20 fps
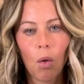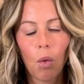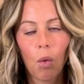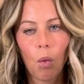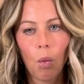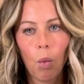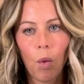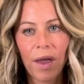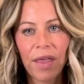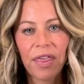
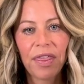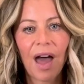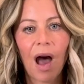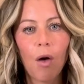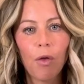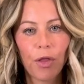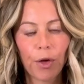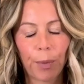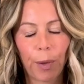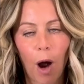
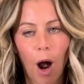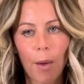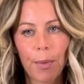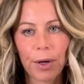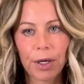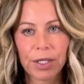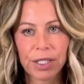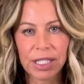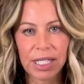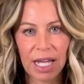without the
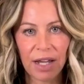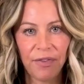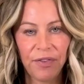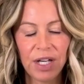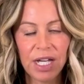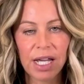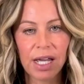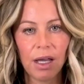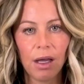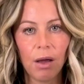proper
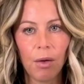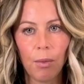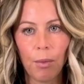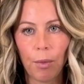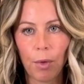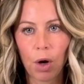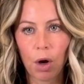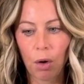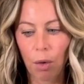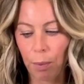safety
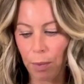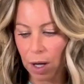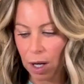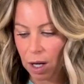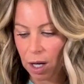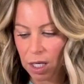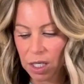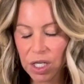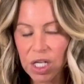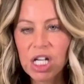
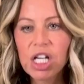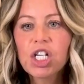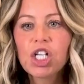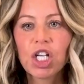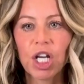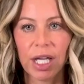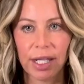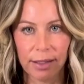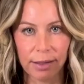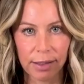
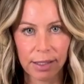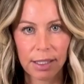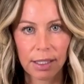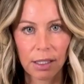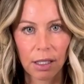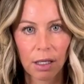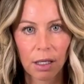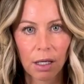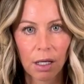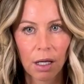conditions
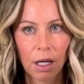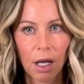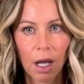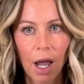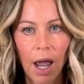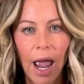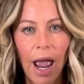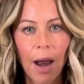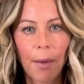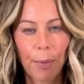
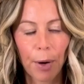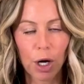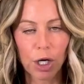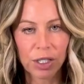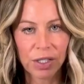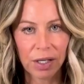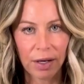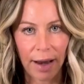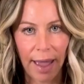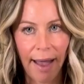and
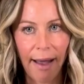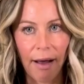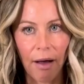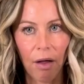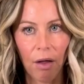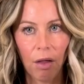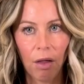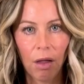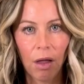personnel,